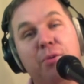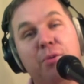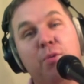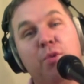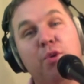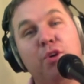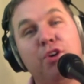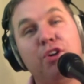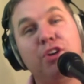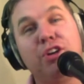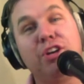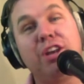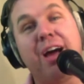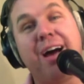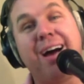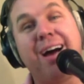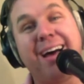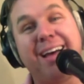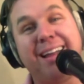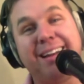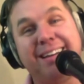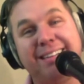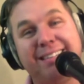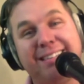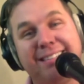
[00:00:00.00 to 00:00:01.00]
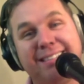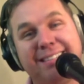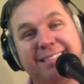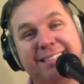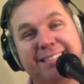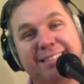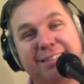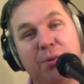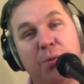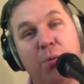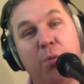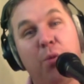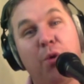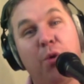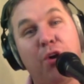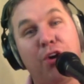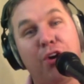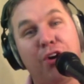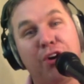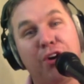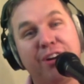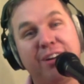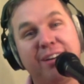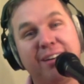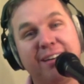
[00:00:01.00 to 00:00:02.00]
would not
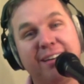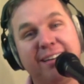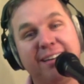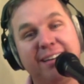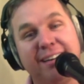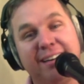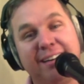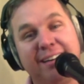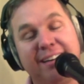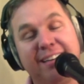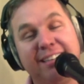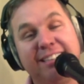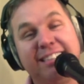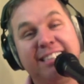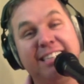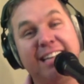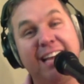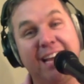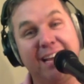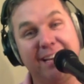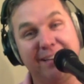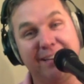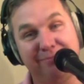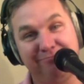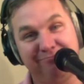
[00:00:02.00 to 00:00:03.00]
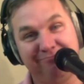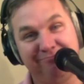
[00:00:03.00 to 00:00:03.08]
work today.